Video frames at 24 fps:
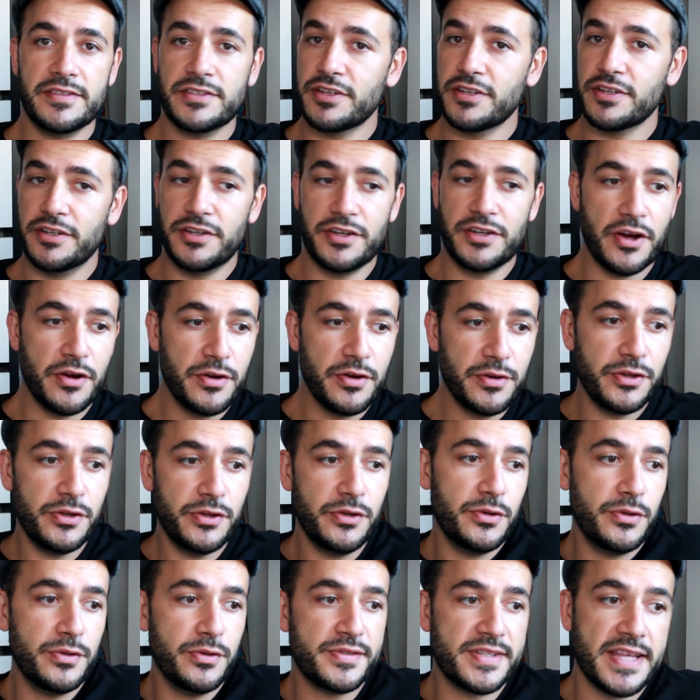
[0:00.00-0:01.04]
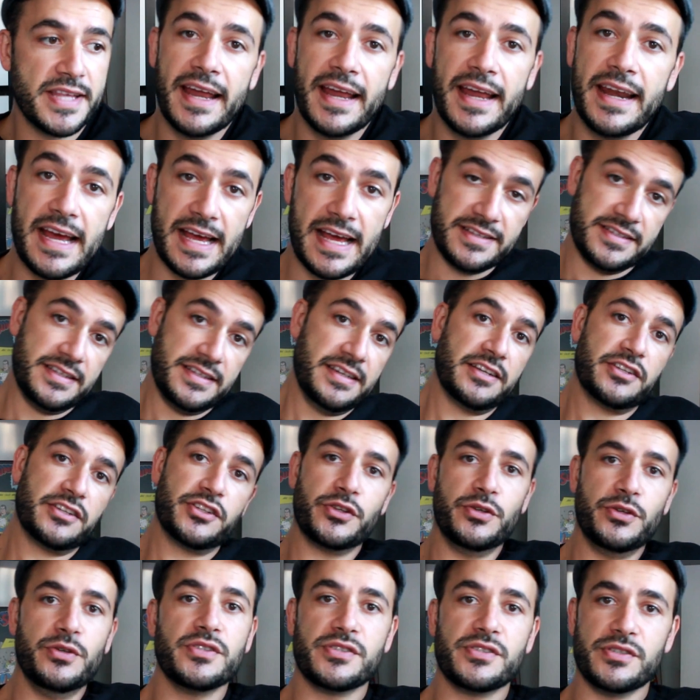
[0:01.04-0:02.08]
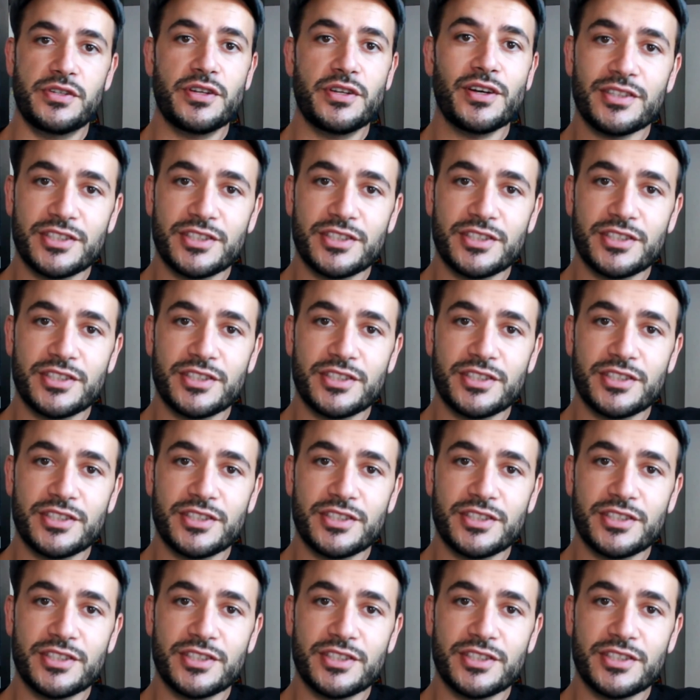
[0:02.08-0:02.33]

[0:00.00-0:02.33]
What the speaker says: So don't use that as an excuse not